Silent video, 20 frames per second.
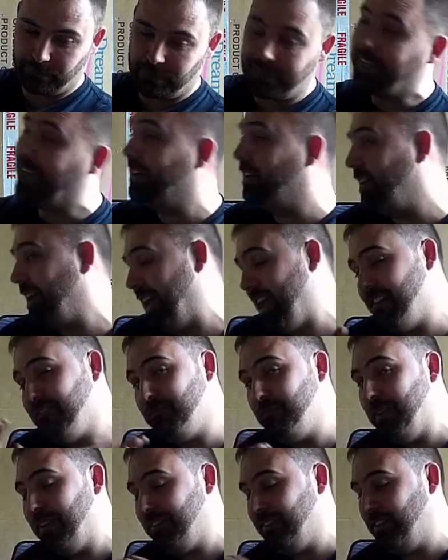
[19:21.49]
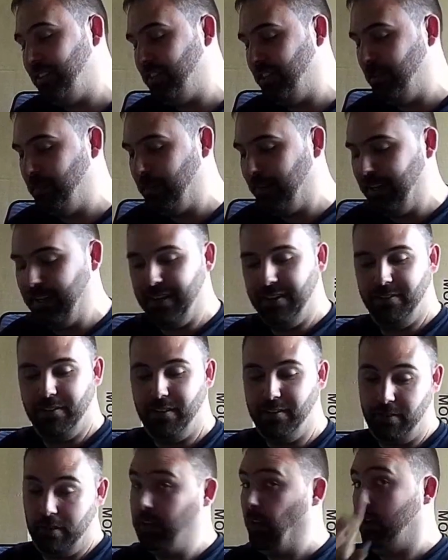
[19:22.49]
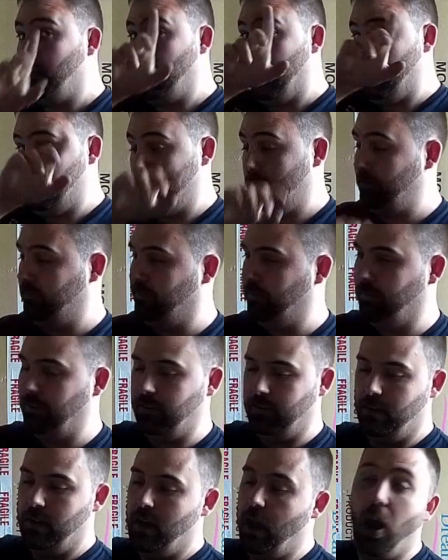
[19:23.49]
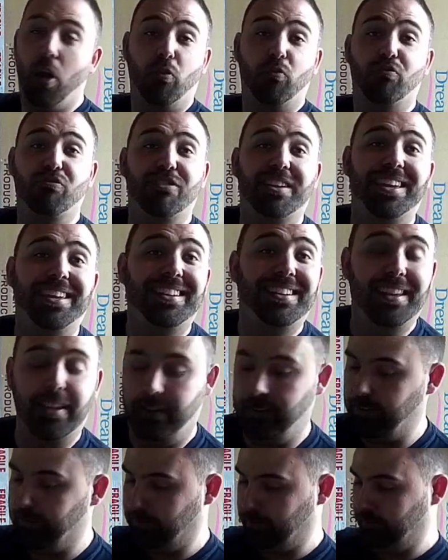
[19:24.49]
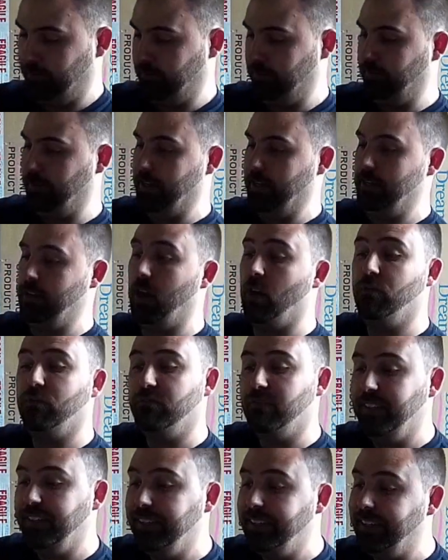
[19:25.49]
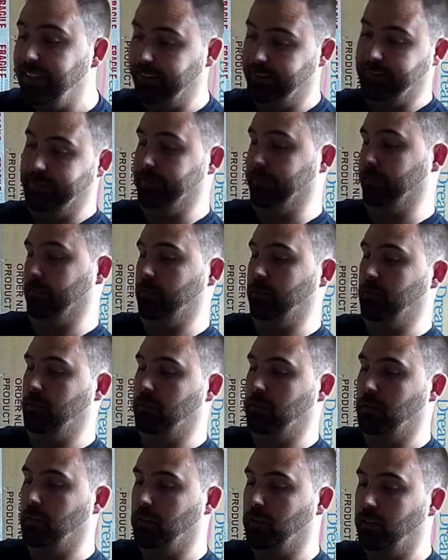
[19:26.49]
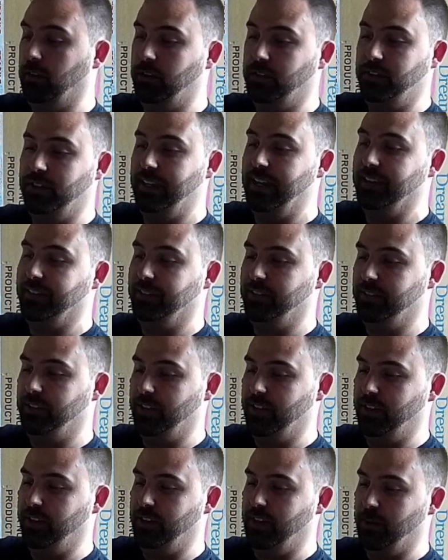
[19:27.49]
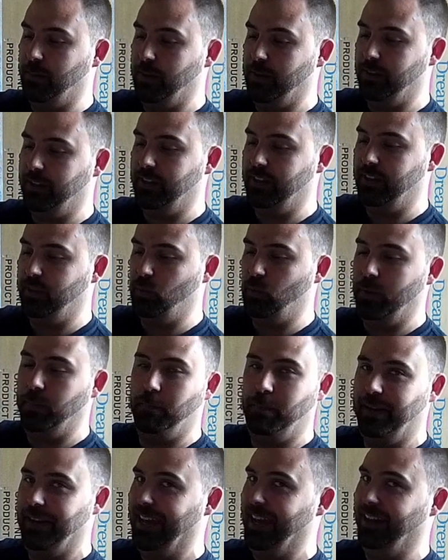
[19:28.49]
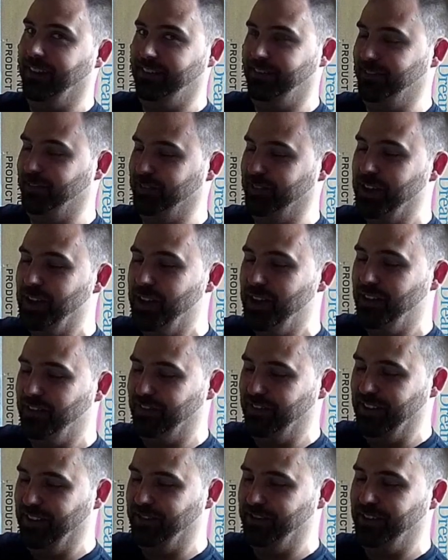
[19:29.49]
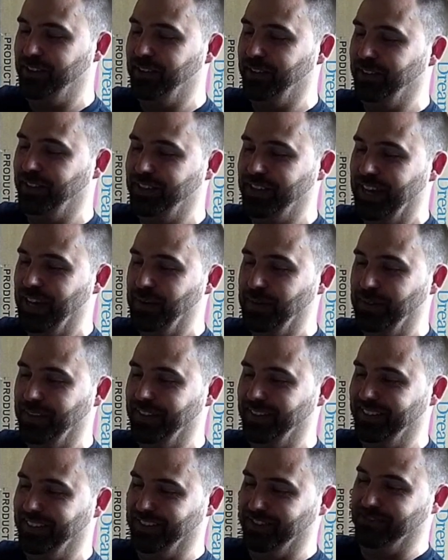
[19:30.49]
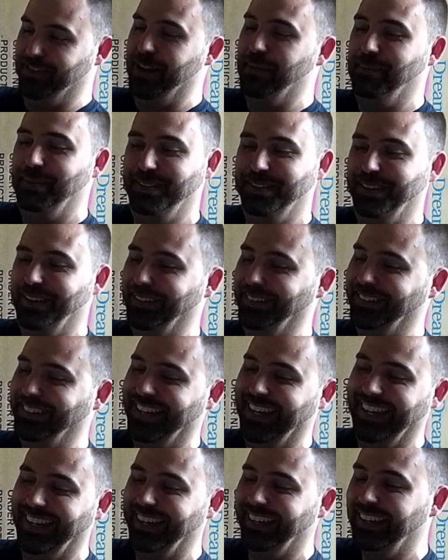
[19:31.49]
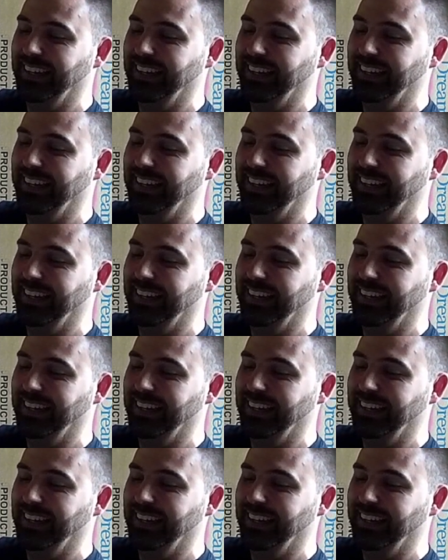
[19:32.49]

And I have messaged him. I'll read it. Okay, I'll read it. Because he hasn't turned up. I think he's wimping out of featuring on the channel because he's scrapping the gold Jag.